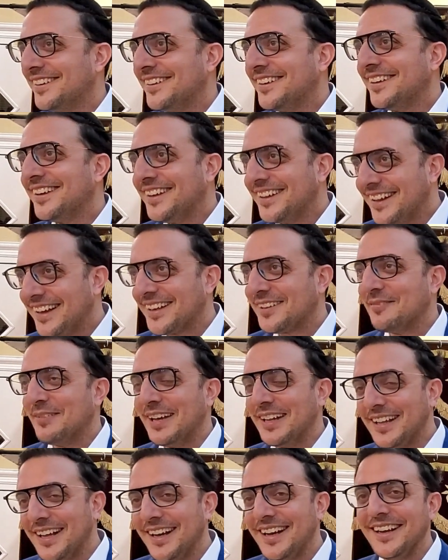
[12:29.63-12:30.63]
He liked
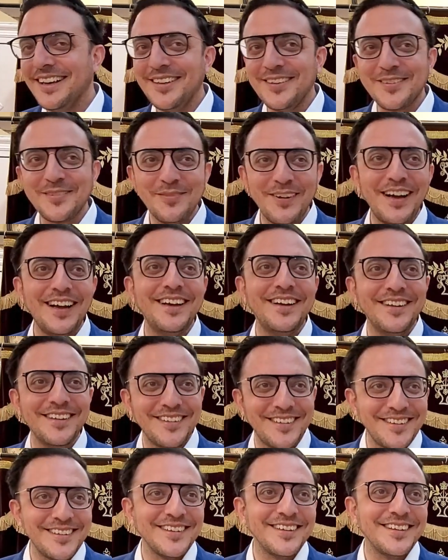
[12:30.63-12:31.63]
my line, he
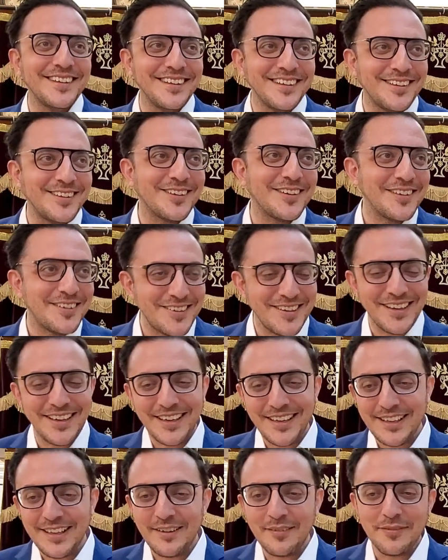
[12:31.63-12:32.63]
smiled, he took a
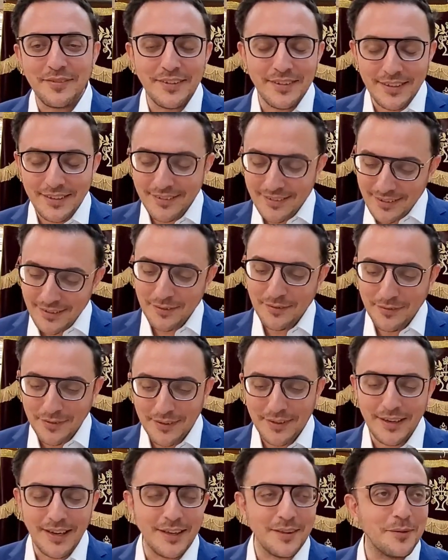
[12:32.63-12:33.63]
check, he left it. He said, you
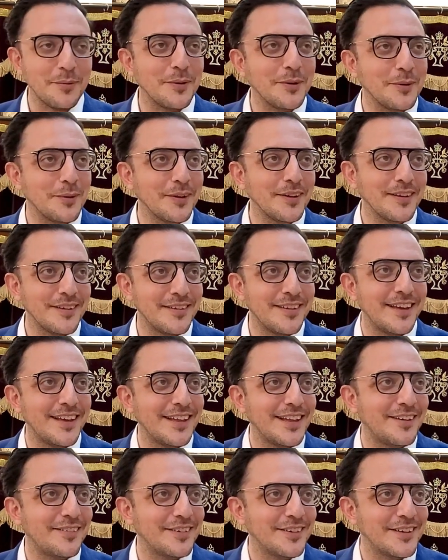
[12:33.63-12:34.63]
fill it out to what you
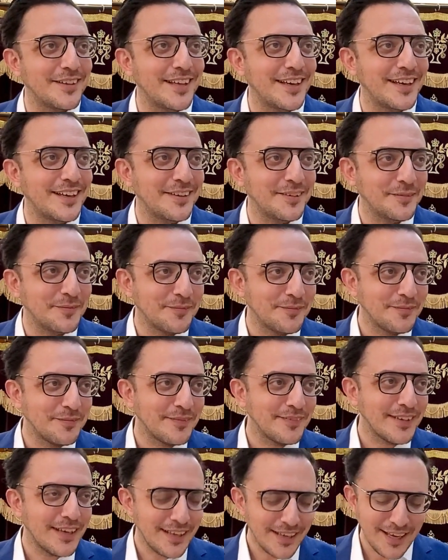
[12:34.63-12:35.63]
understand, have a good day.
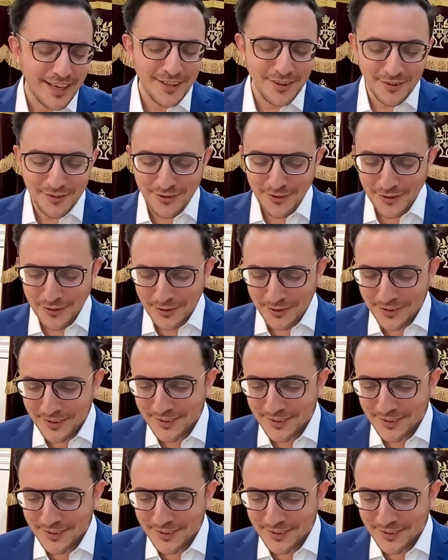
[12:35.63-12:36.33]
And I understood.